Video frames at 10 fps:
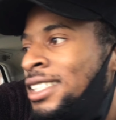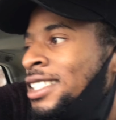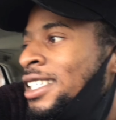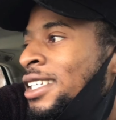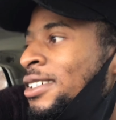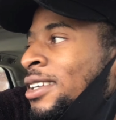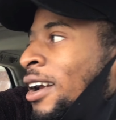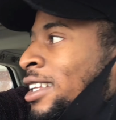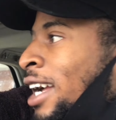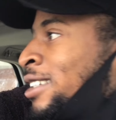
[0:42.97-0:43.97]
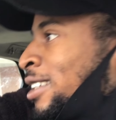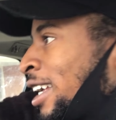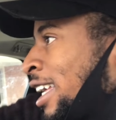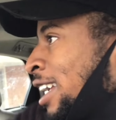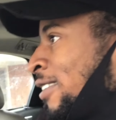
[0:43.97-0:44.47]
She don't know this extra
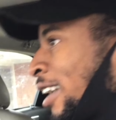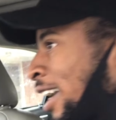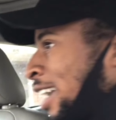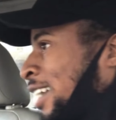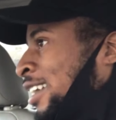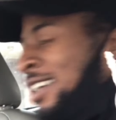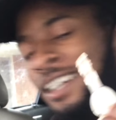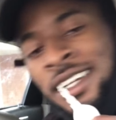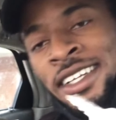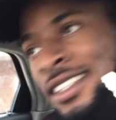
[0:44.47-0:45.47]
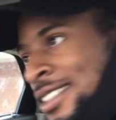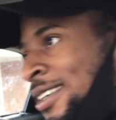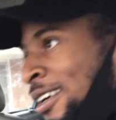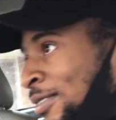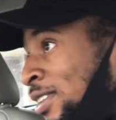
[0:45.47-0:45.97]
key right here. So
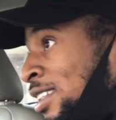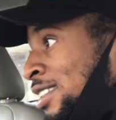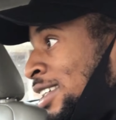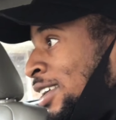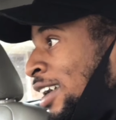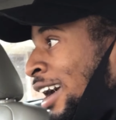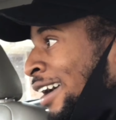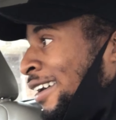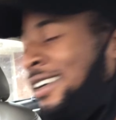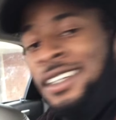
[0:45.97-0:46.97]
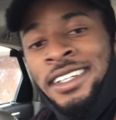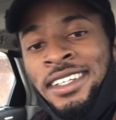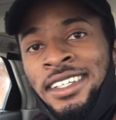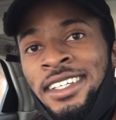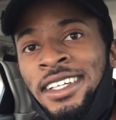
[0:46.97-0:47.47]
I'm gonna tell her,
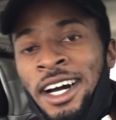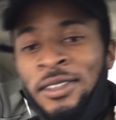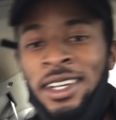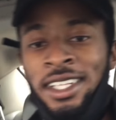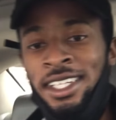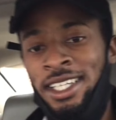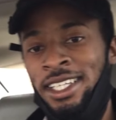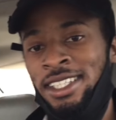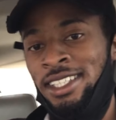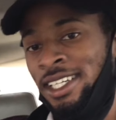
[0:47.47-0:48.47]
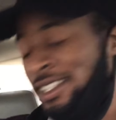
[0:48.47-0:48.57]
I'm gonna leave the keys like